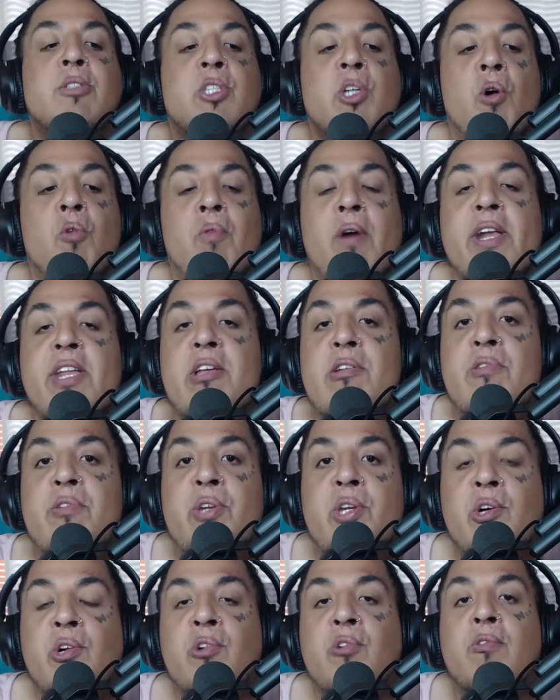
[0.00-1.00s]
So what do you
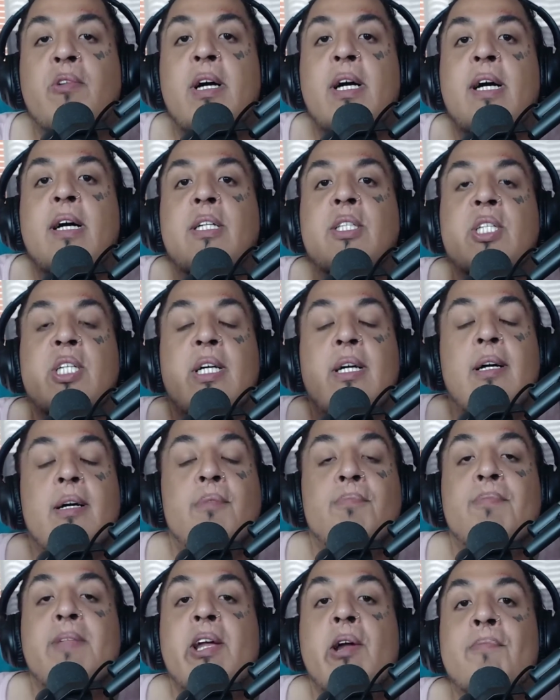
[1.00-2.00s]
do
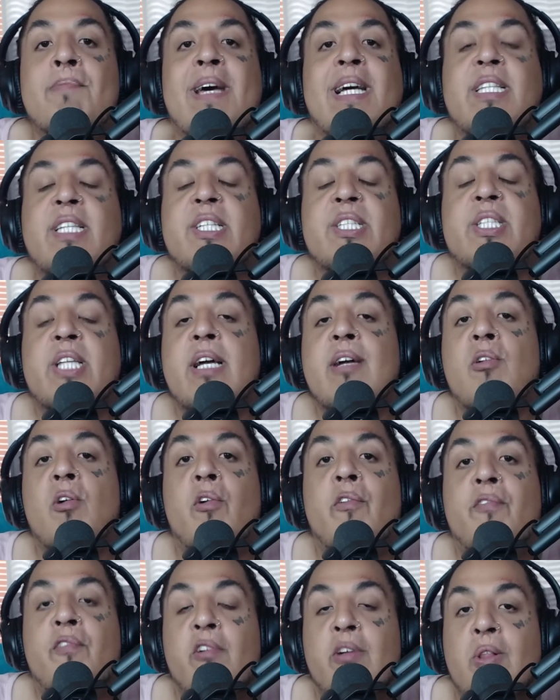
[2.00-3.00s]
to, you know, make this thing
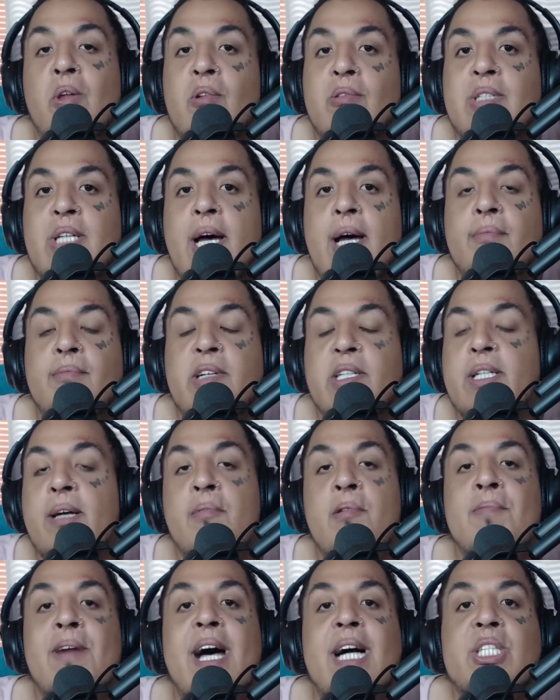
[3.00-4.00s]
go for a long time? Because
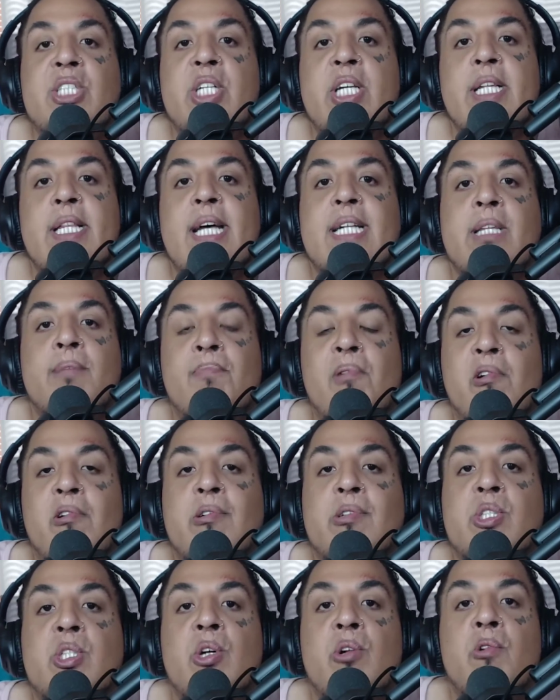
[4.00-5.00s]
I'm imagining that the
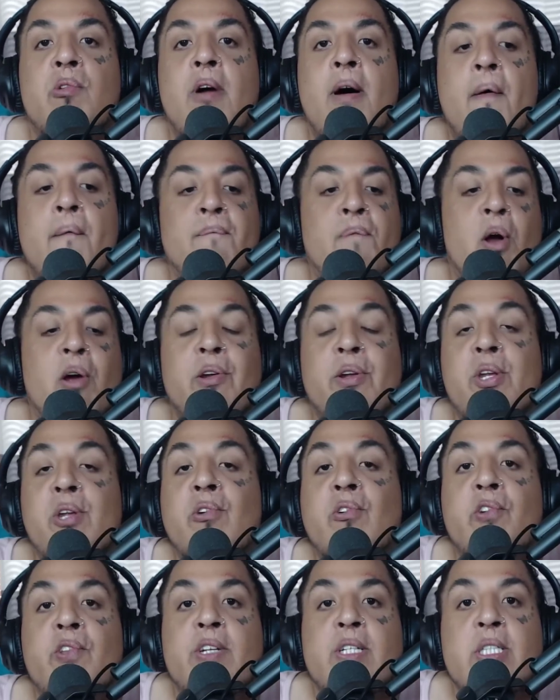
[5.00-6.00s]
Boruto Part
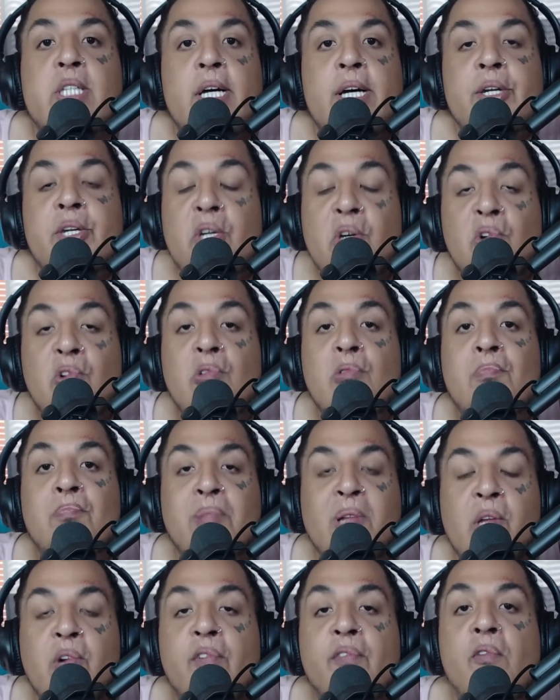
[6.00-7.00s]
two, this two
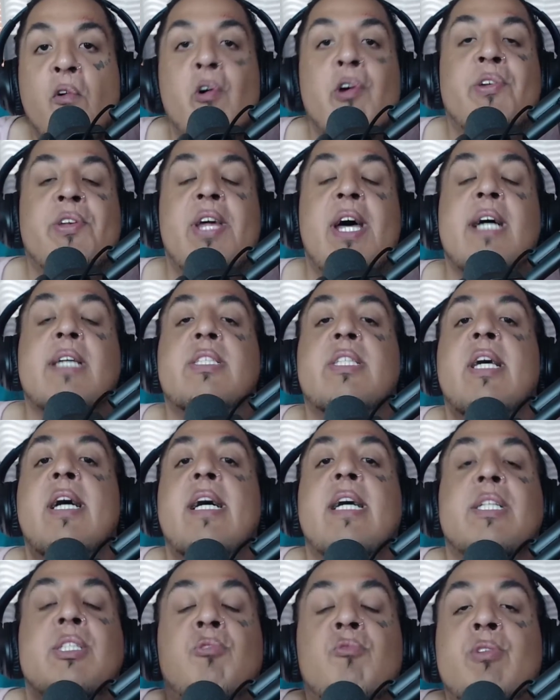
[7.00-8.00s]
Blue Vortex,
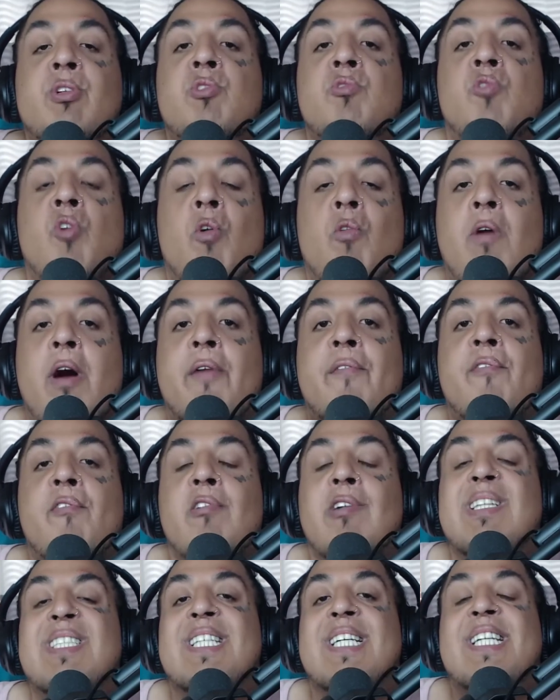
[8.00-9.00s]
is going to go on
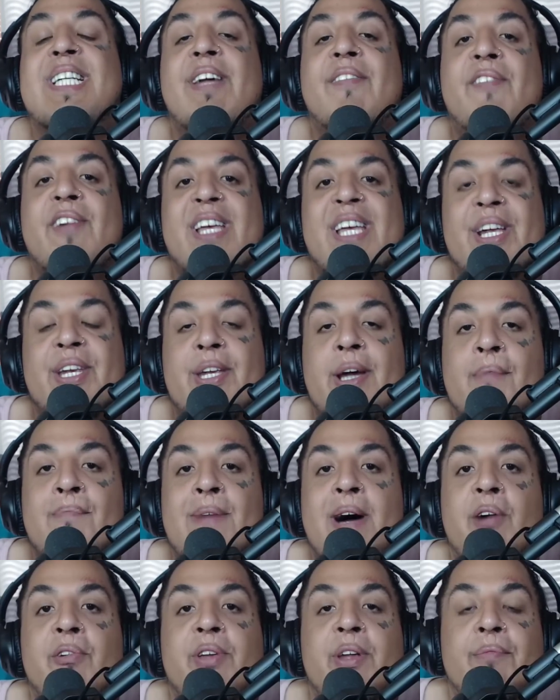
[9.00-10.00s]
for a significant
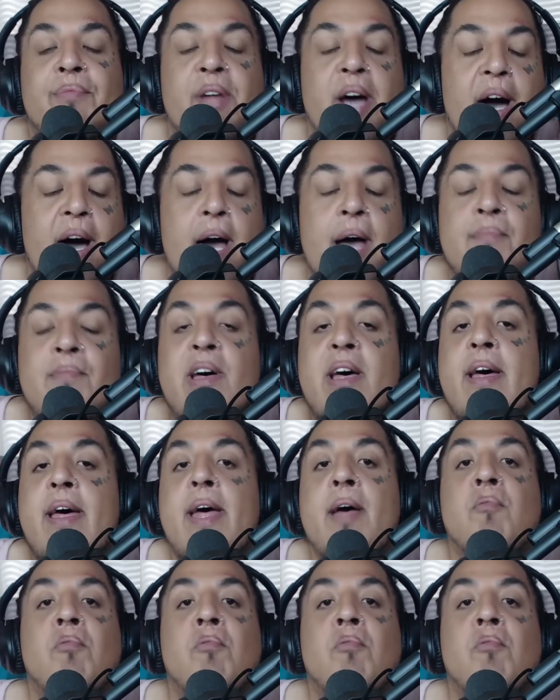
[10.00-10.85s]
amount of time.